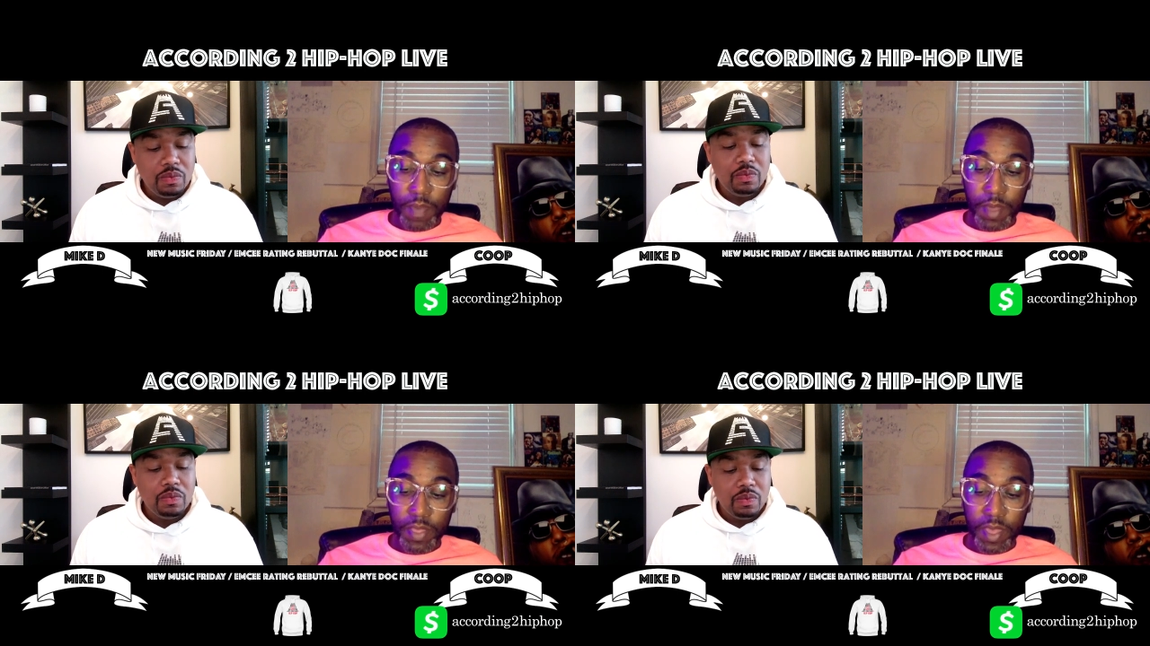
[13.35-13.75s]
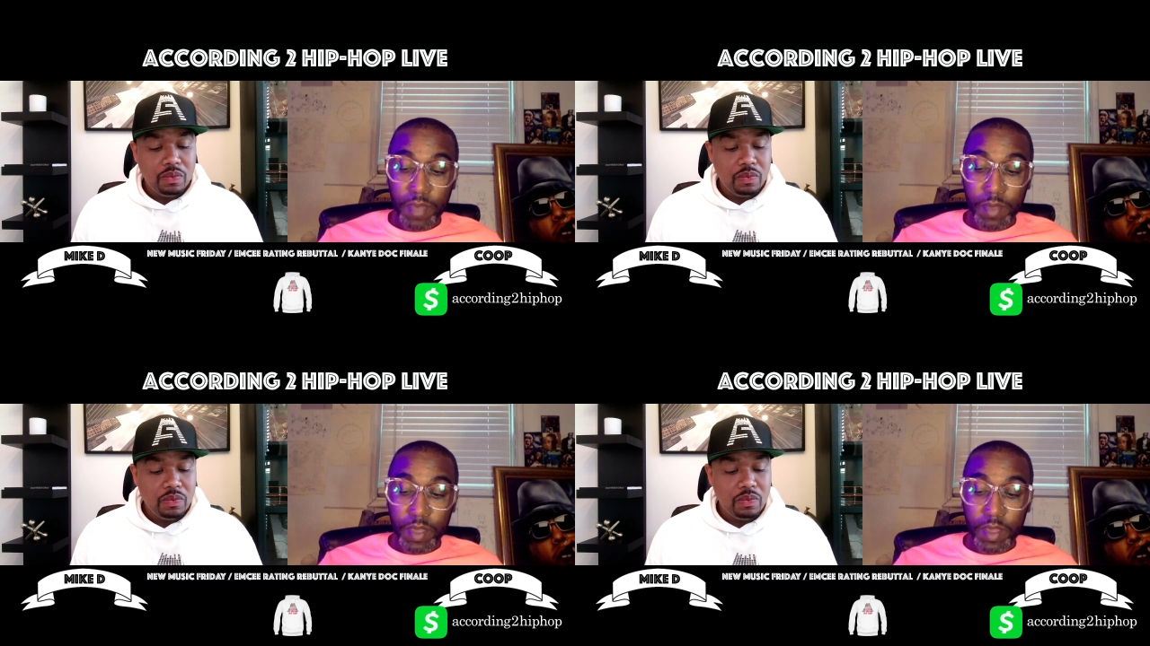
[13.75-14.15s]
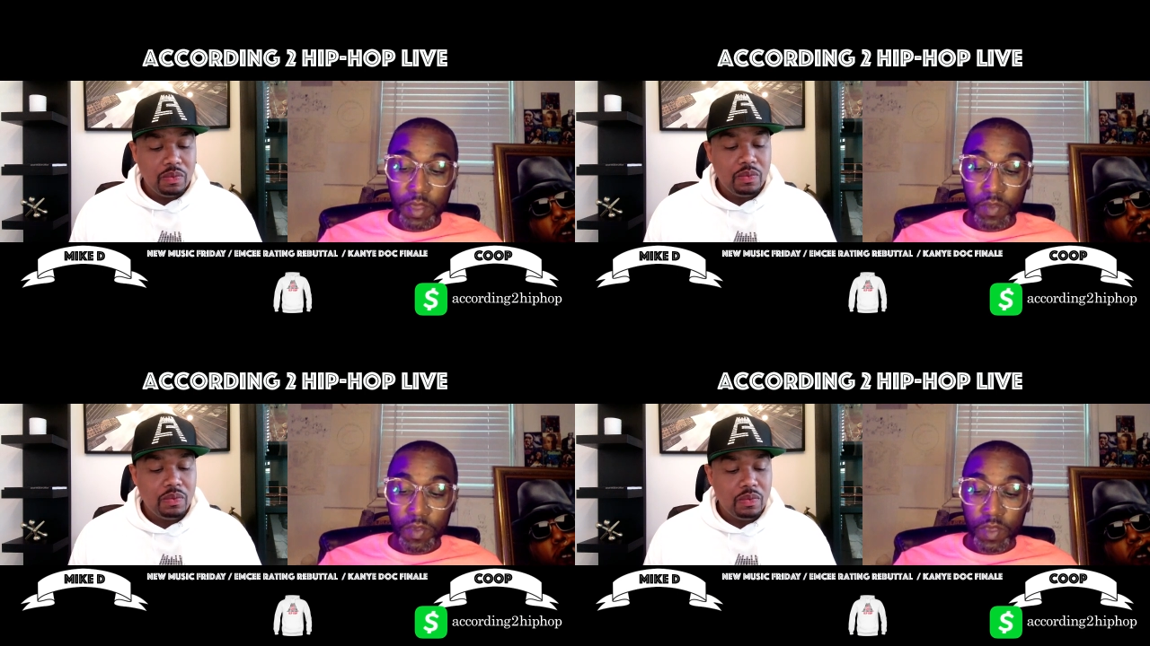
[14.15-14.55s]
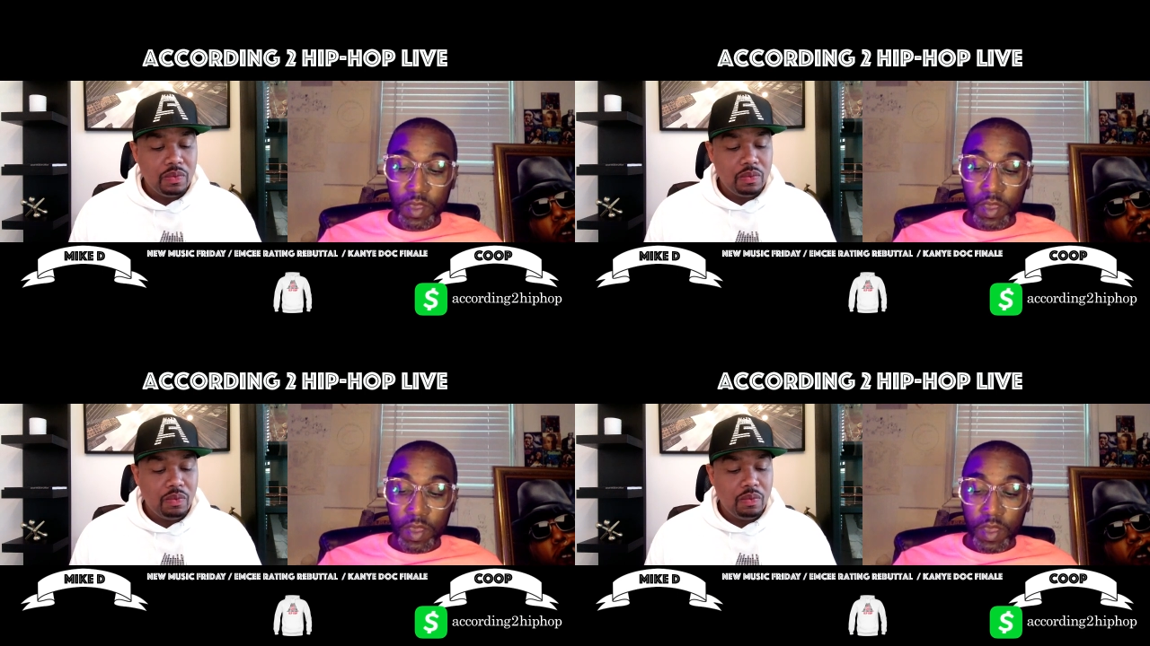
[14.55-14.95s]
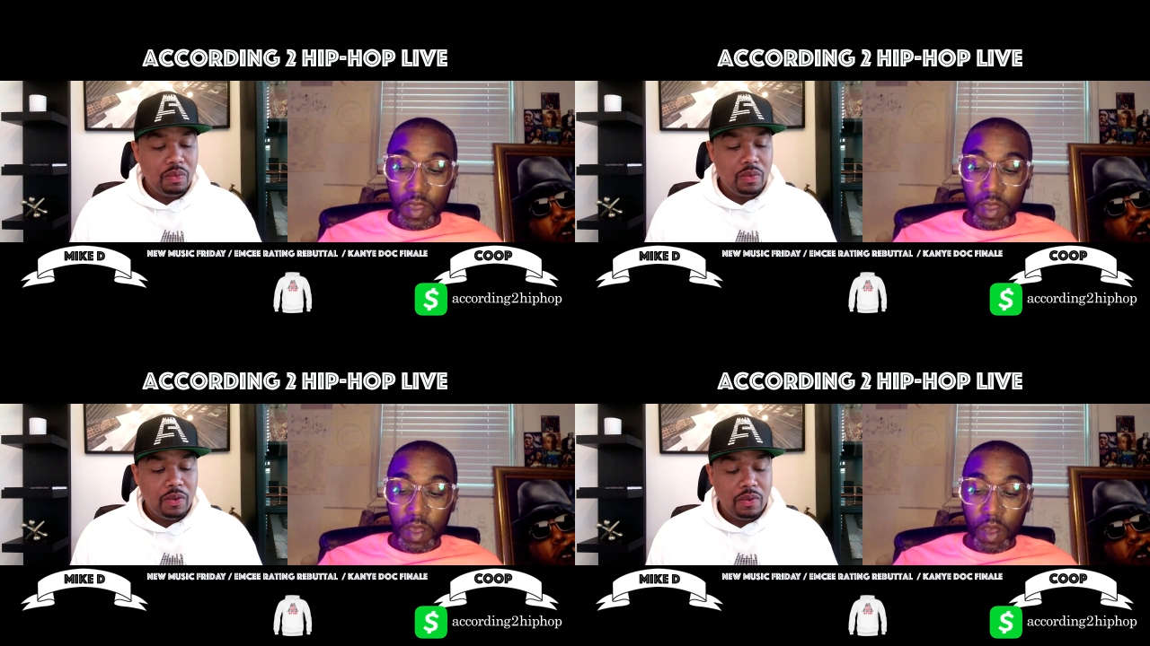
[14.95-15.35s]
Speaker 1: How about that? Because
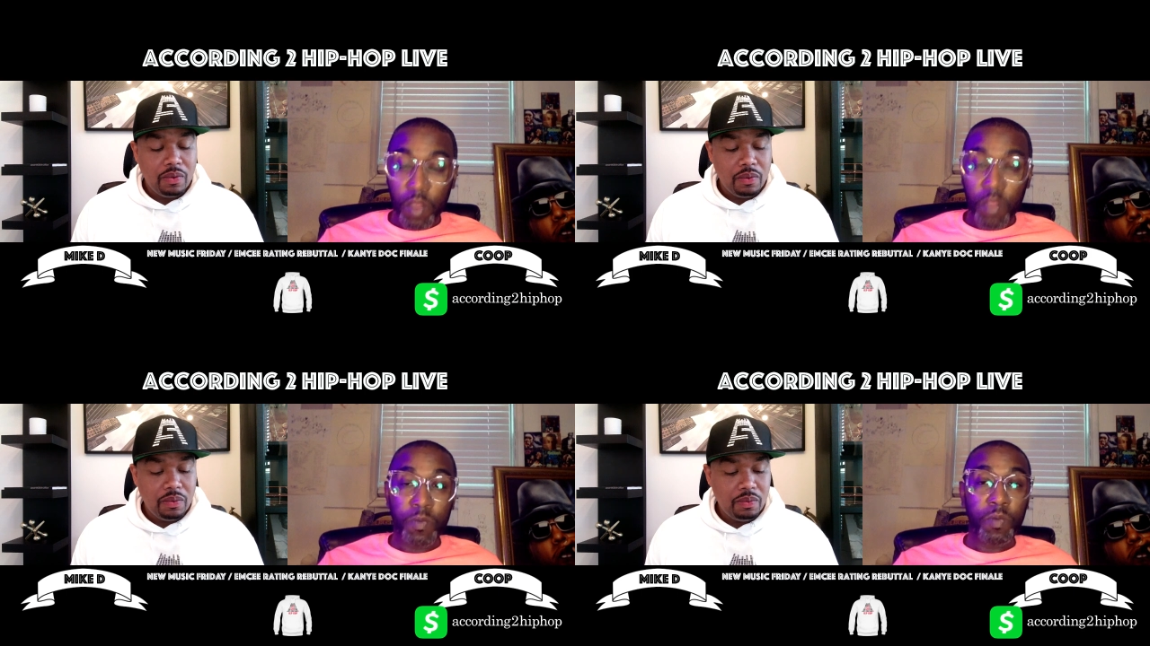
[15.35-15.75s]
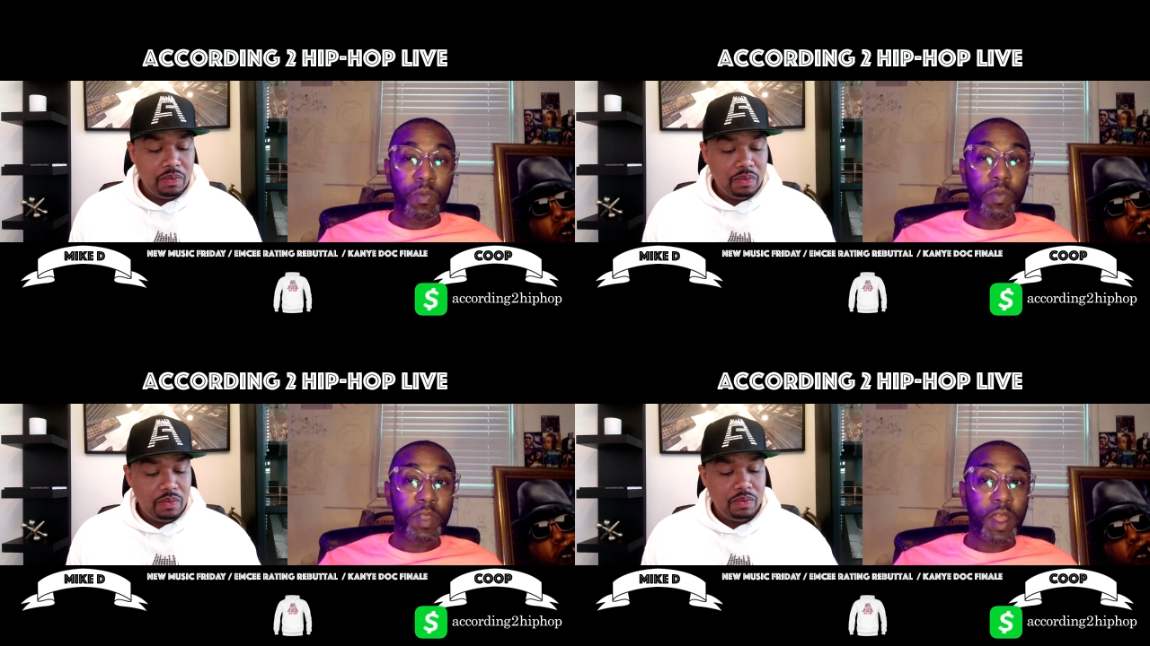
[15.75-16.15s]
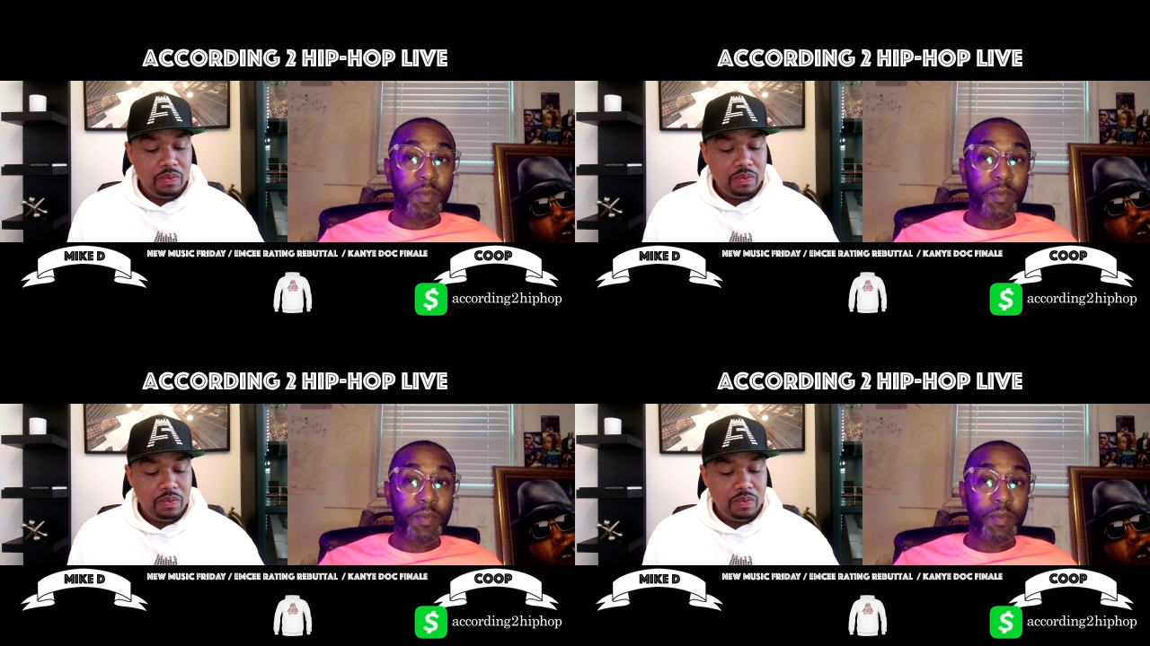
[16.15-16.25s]
all